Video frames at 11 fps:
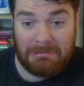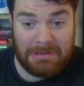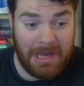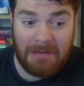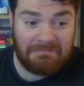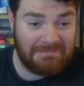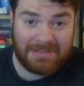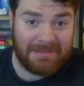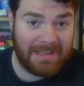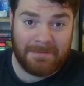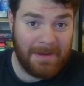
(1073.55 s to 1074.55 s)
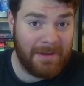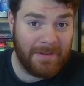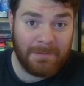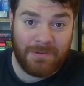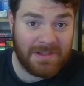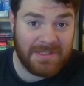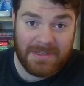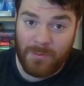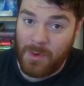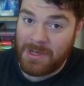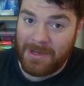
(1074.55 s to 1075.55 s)
Yeah, that's a big field presence in
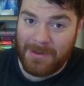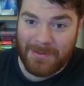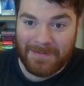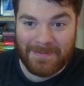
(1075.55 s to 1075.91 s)
one go.